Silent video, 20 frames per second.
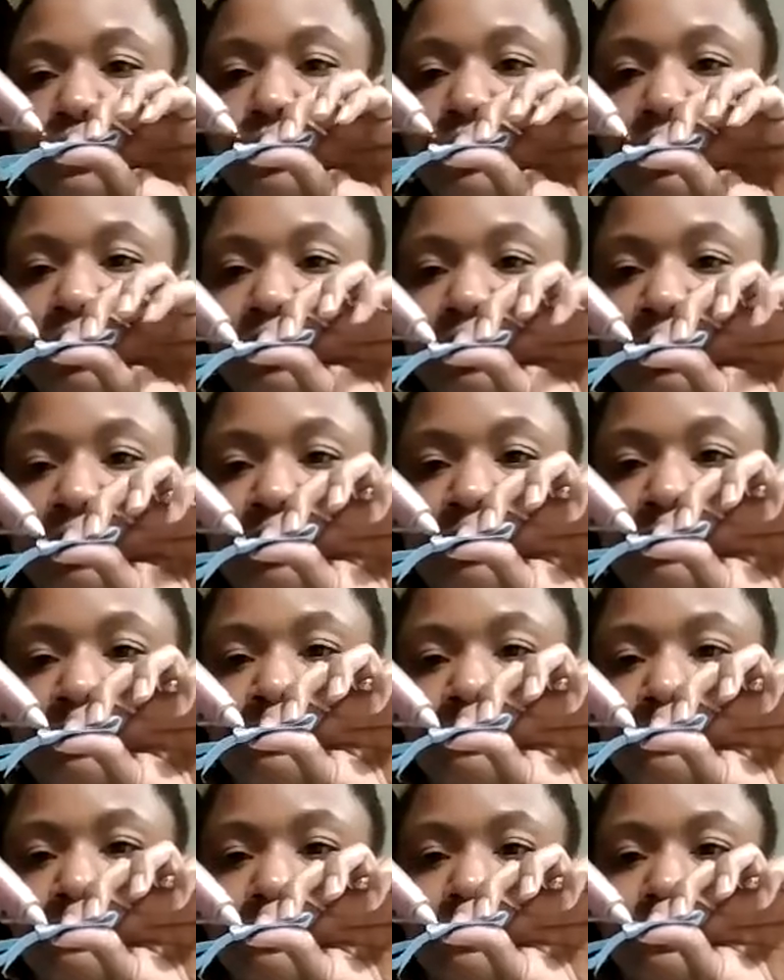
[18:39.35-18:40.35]
here
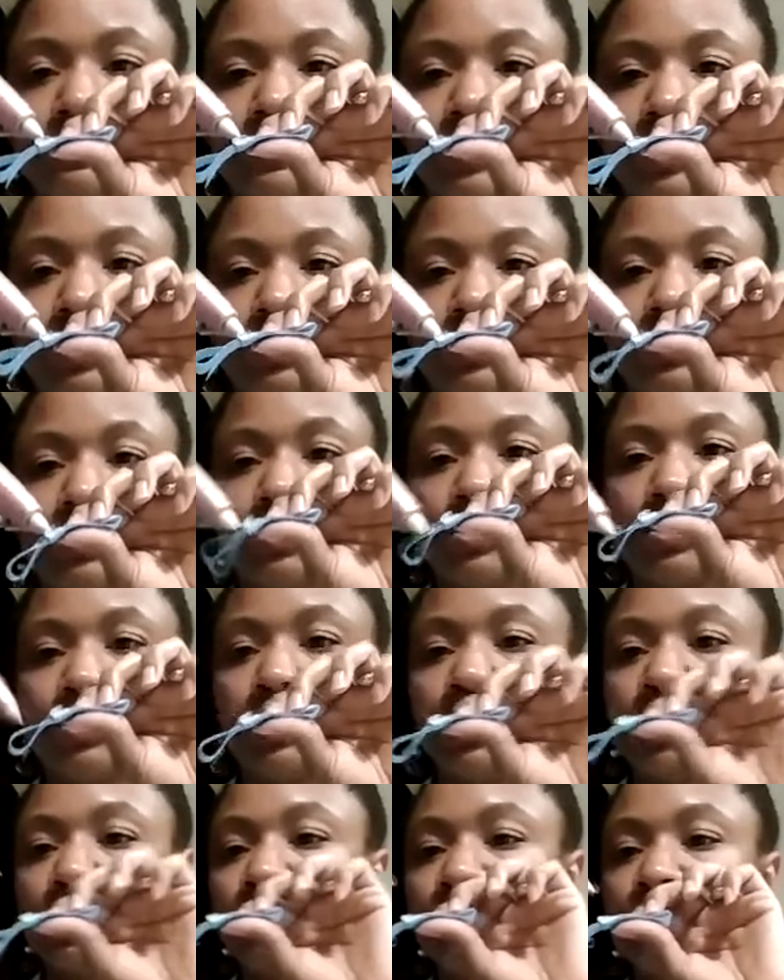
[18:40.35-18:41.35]

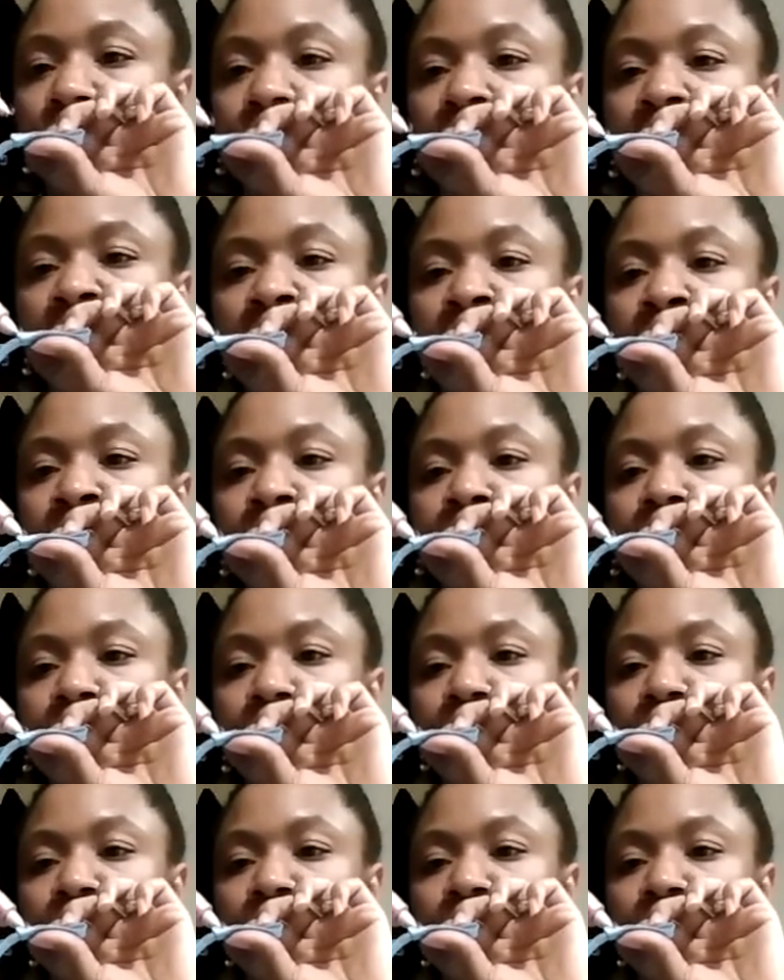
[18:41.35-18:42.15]
on the ribbon.